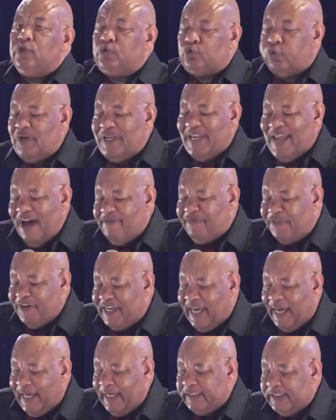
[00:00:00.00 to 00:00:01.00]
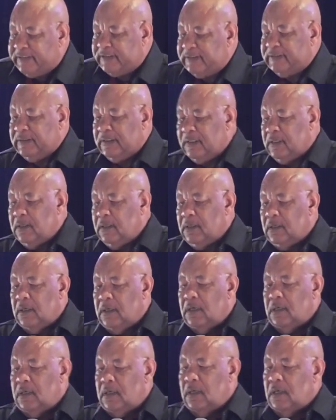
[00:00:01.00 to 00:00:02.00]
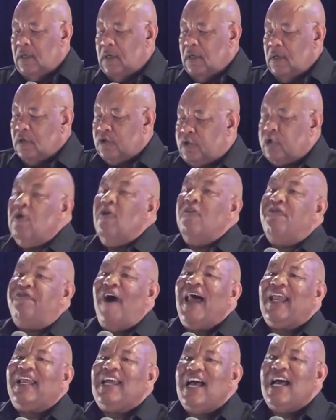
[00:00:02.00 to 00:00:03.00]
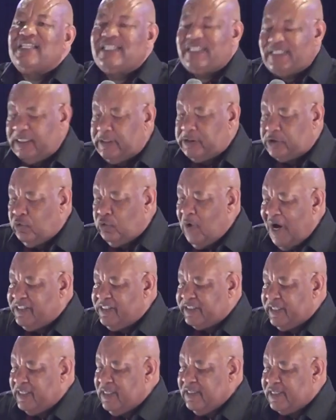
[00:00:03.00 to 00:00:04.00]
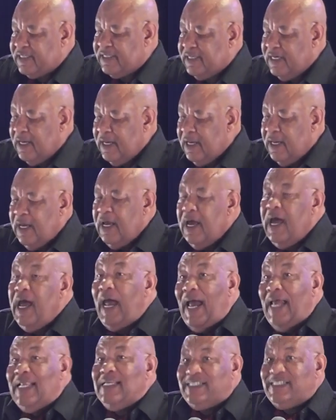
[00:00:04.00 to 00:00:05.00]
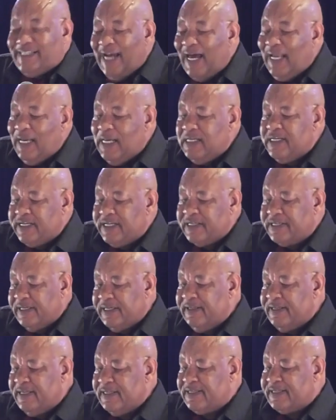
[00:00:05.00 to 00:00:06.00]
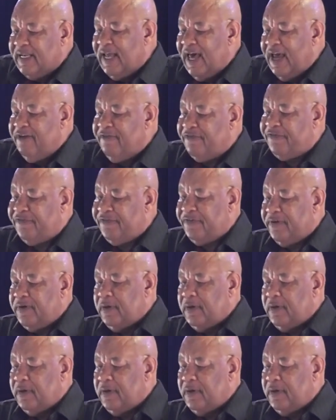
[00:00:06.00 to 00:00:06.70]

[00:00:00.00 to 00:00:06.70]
to navigate through various situations and challenges in this life.